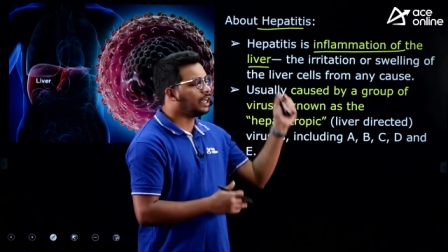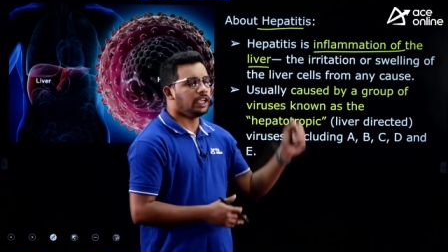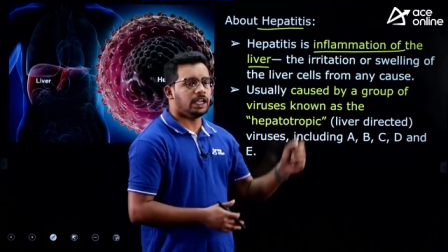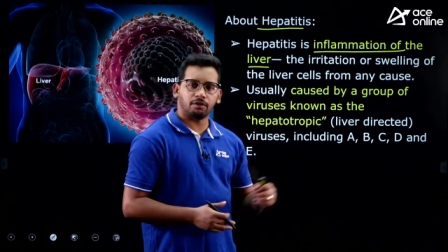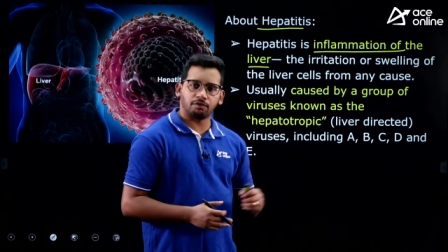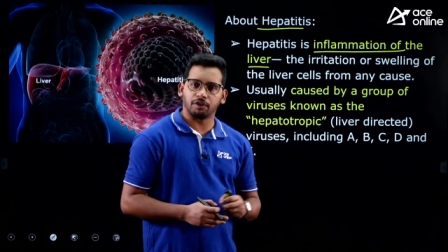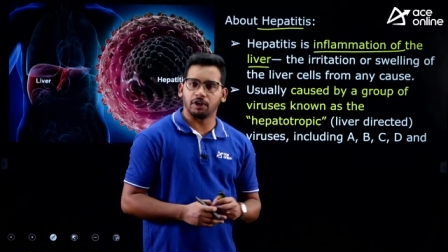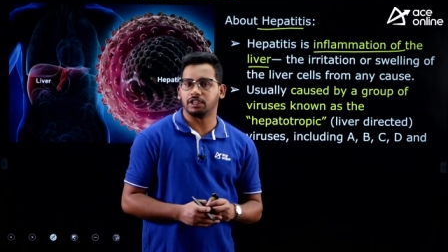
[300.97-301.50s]

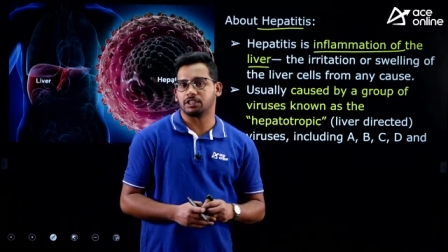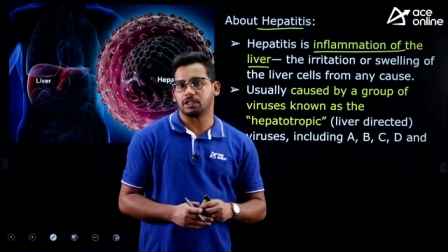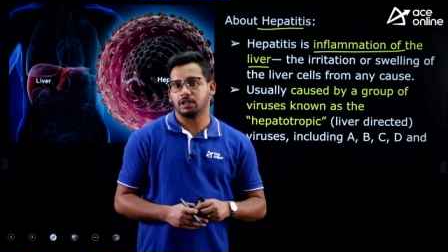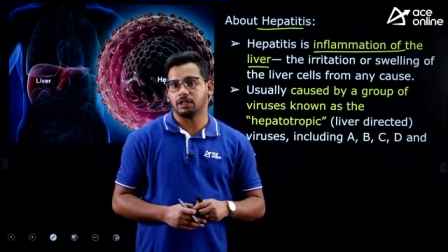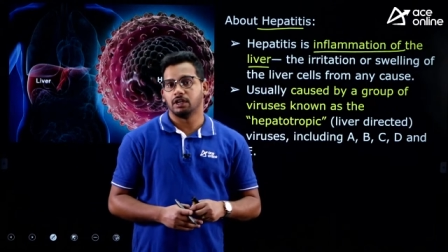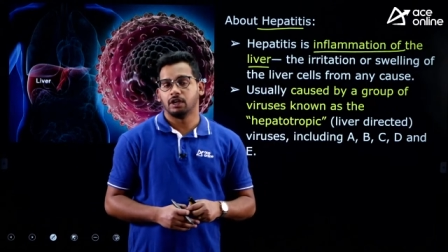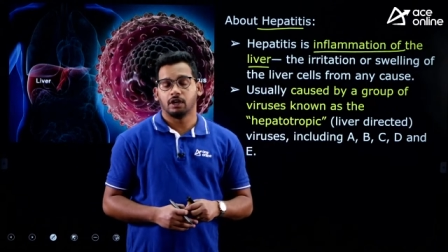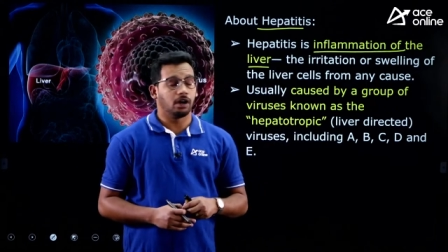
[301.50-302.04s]
inflation
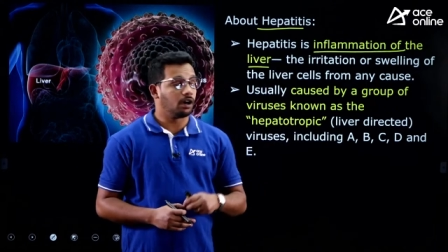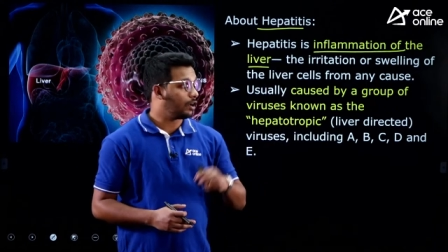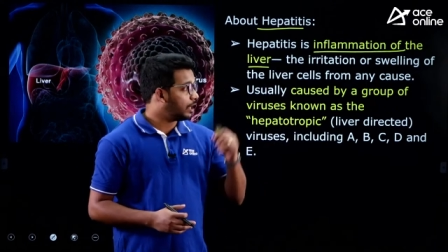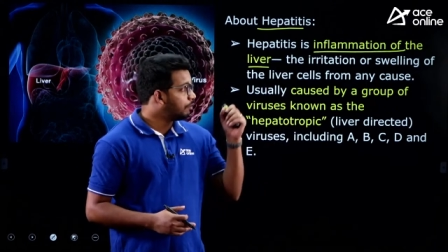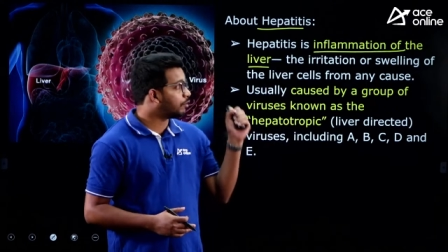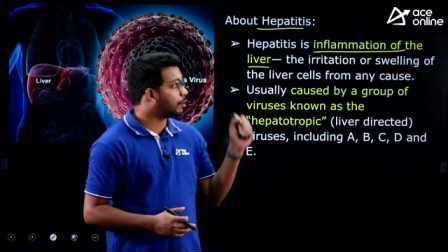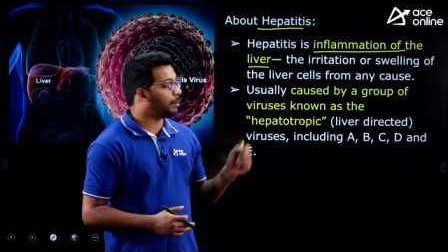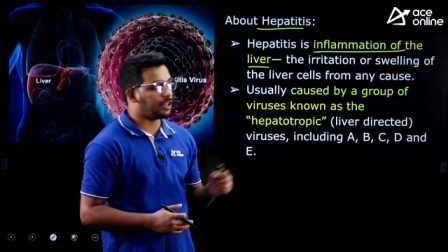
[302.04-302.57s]
or uh,
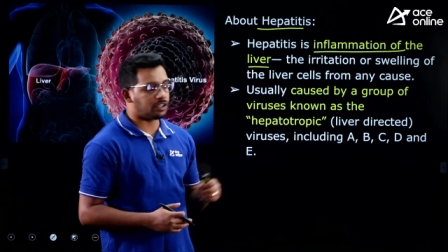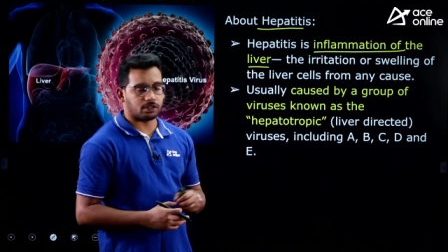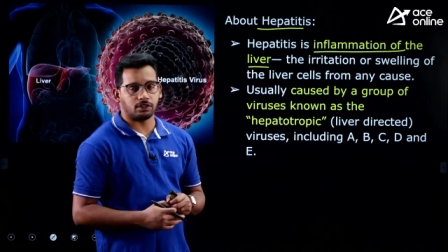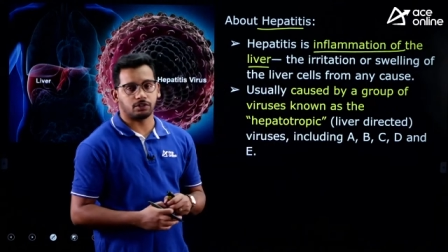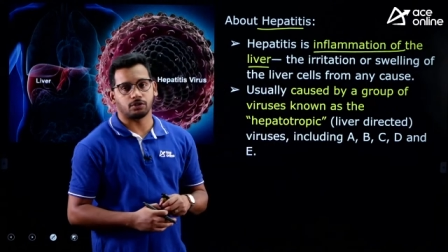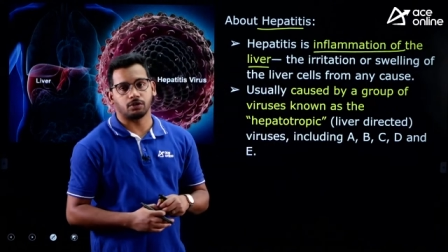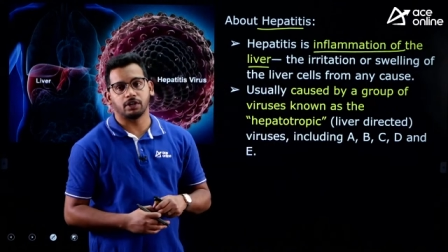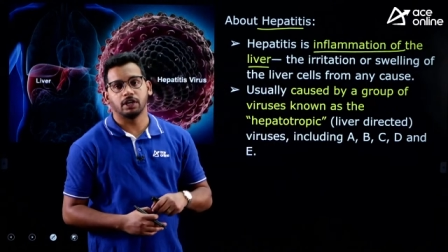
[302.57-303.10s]

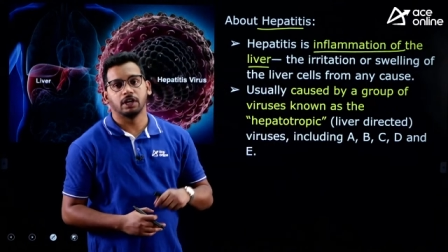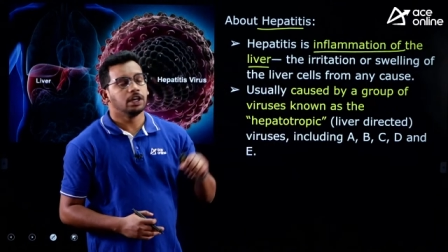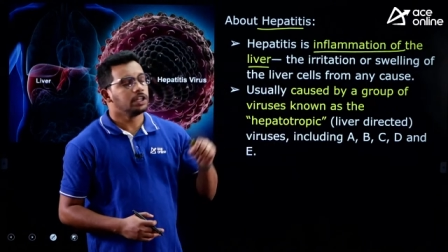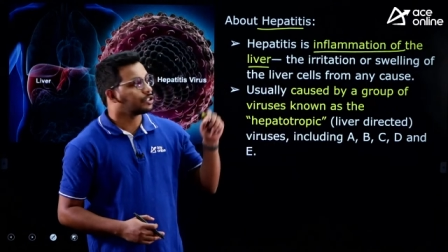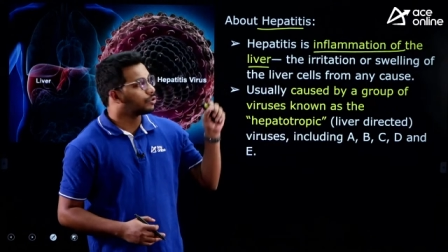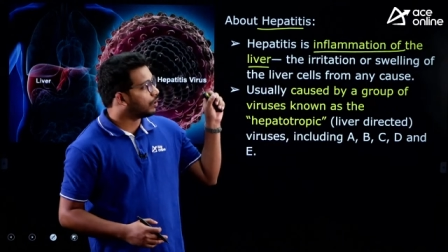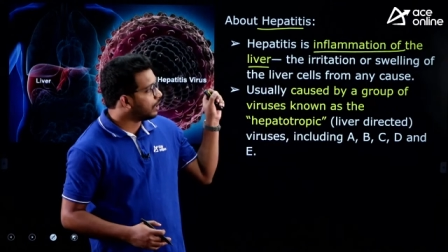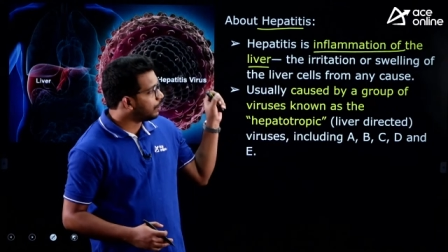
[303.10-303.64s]
inflammation sorry.
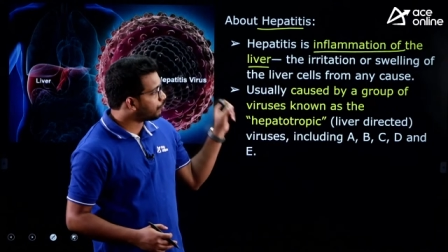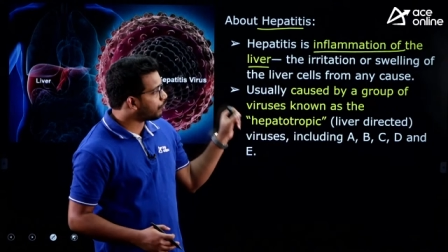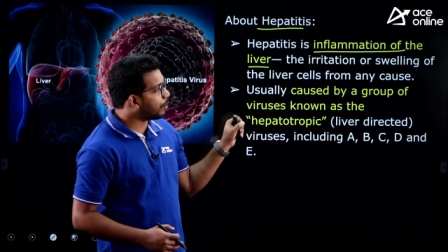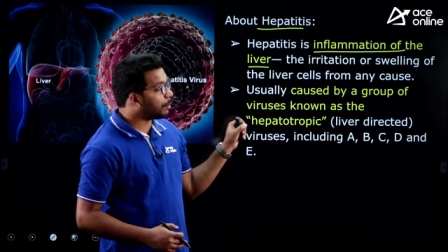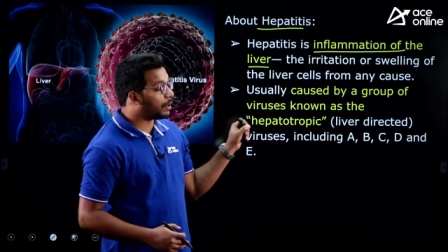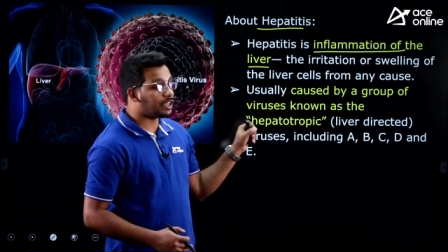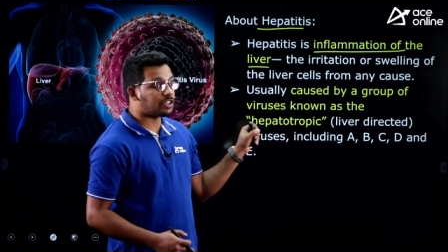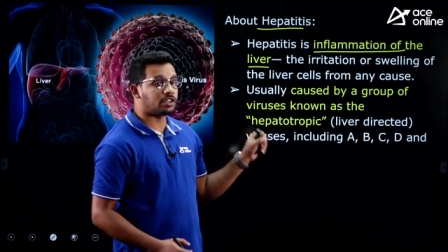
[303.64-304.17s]
So,
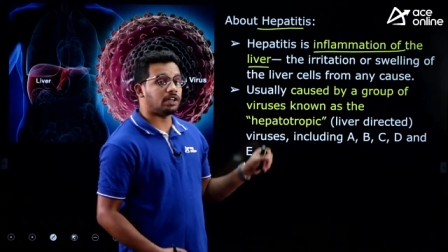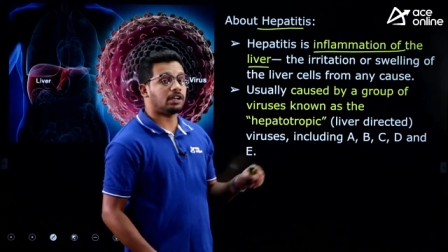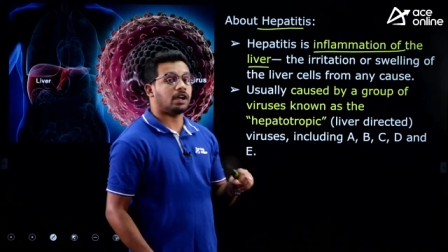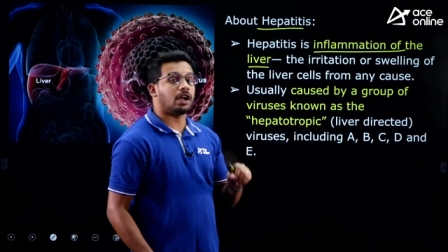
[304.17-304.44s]
inflammation